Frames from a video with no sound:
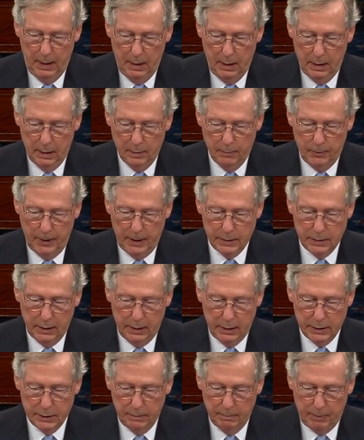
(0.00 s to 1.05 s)
the president
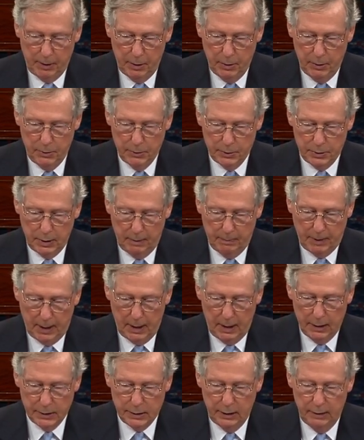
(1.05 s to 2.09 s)
has imposed a
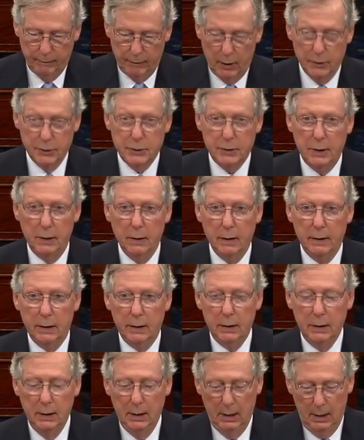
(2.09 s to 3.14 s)
policy of austerity
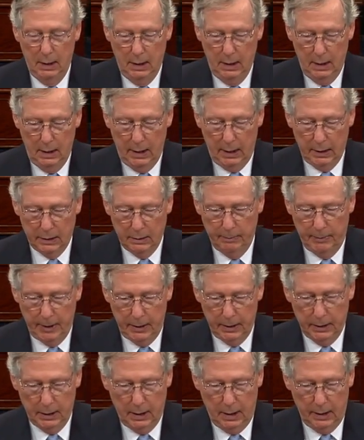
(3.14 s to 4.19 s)
at the
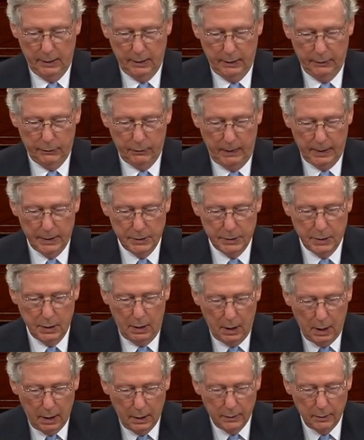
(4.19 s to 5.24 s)
Pentagon that threatens to
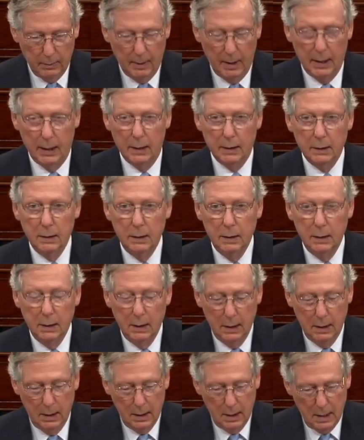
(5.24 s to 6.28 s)
undermine
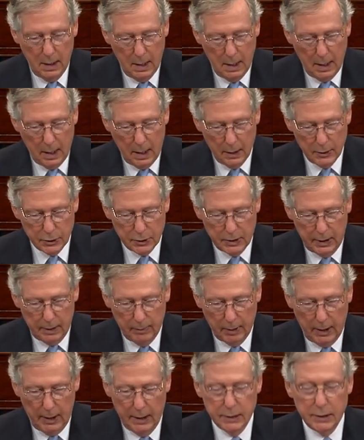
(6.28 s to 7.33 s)
our
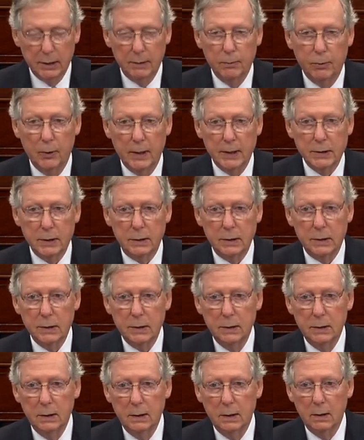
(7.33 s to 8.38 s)
stabilizing presence
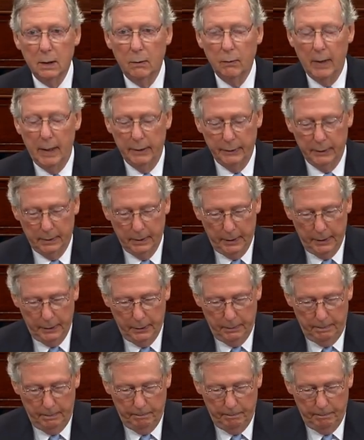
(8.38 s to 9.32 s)
around the globe.